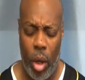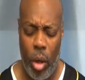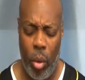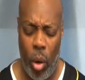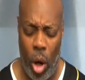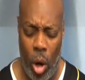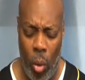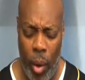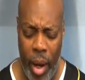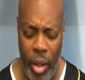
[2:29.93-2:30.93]
you
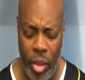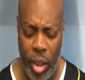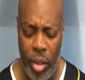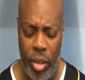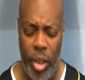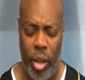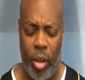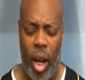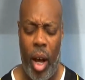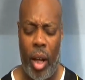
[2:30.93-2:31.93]
always
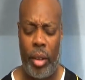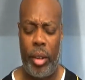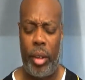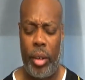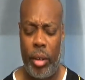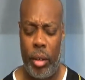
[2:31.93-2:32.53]
consider us